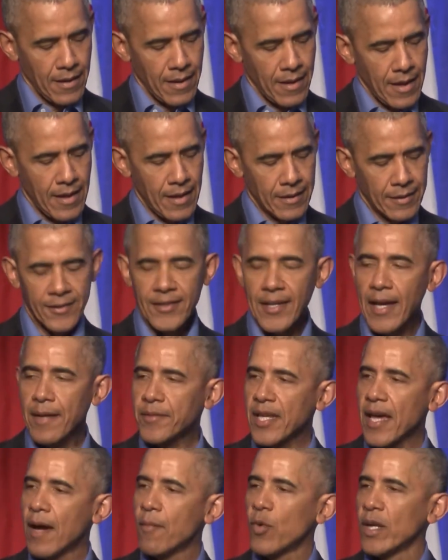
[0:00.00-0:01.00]
And at the same
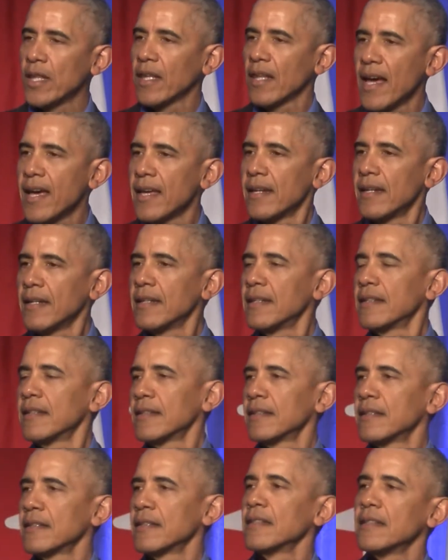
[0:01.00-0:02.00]
time, we led
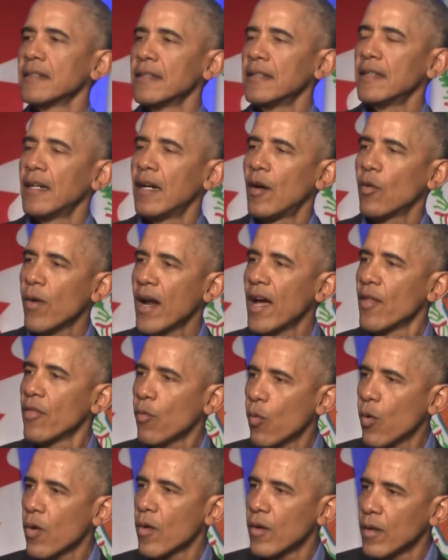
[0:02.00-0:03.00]
around
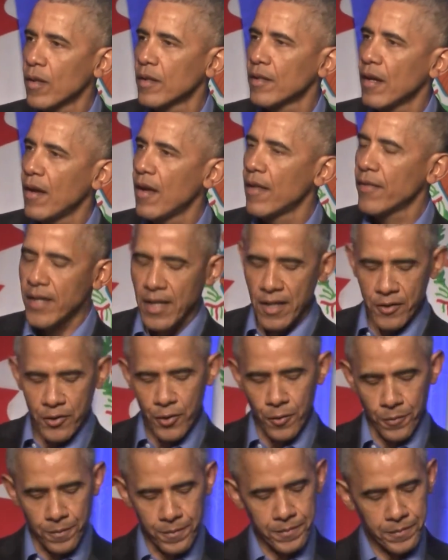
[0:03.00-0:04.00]
the world on the
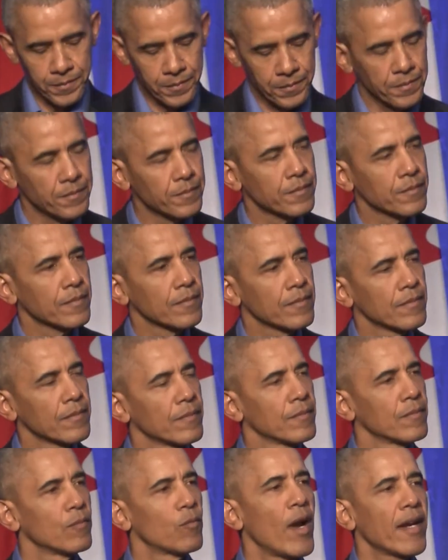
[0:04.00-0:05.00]
issue,
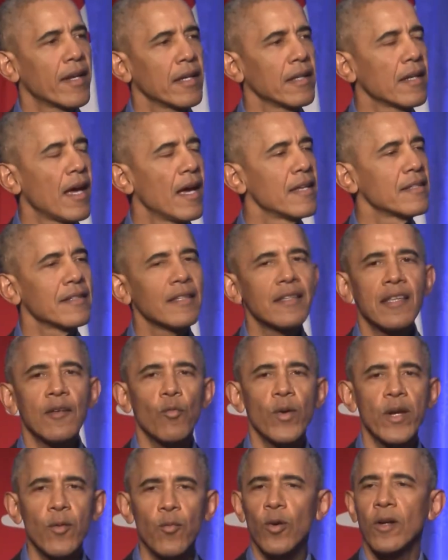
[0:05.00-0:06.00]
recognizing that
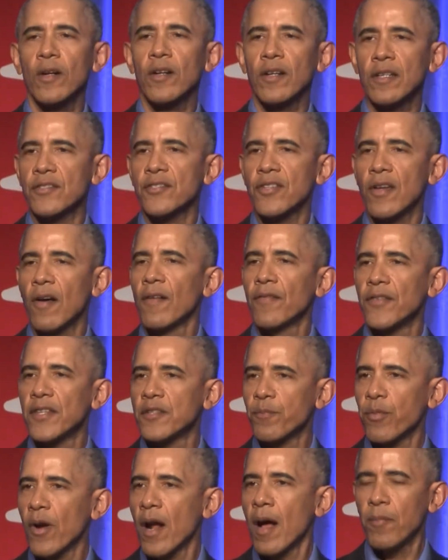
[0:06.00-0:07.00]
we weren't going to solve
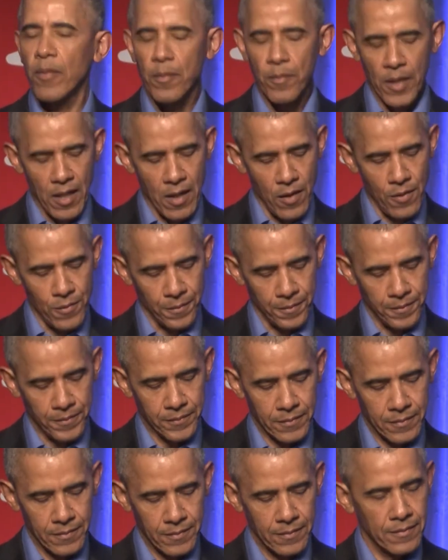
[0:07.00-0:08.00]
this problem alone.
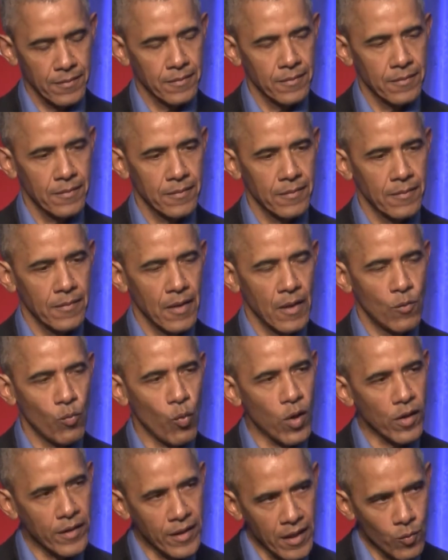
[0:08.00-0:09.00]
And
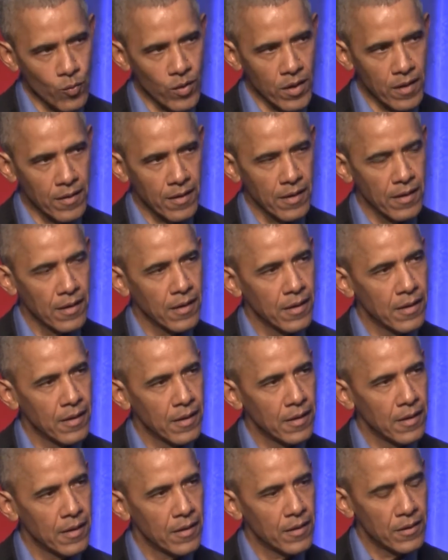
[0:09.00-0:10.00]
working with
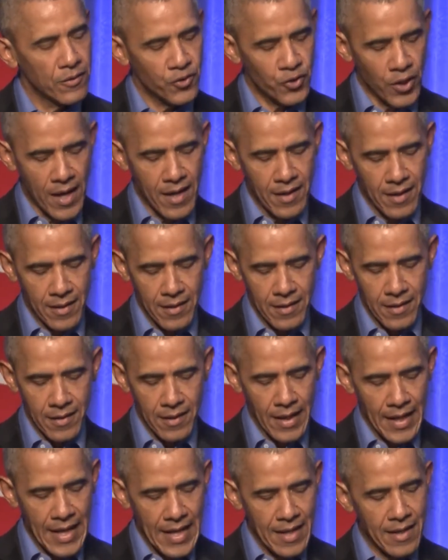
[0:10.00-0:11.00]
China
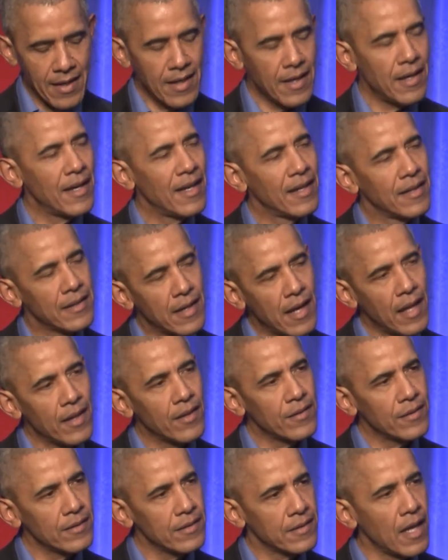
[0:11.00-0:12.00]
and India and
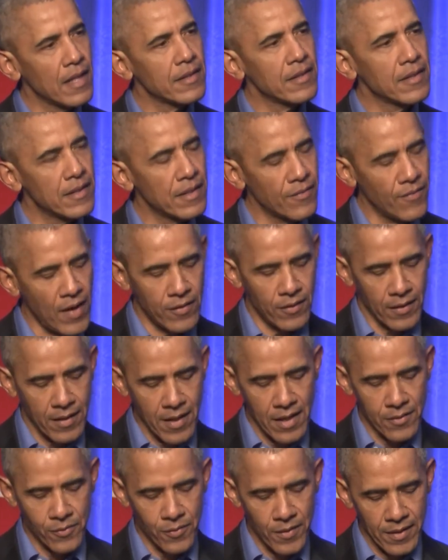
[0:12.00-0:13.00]
dozens of other
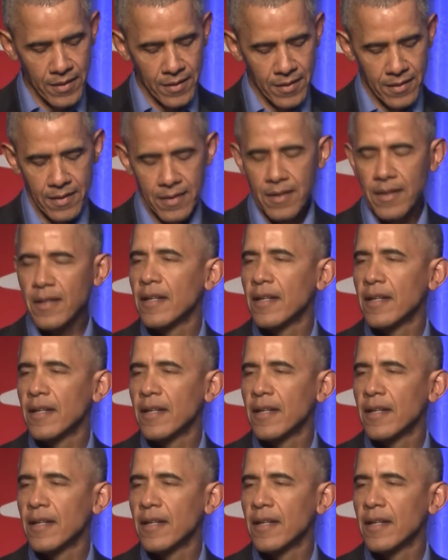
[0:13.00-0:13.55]
countries,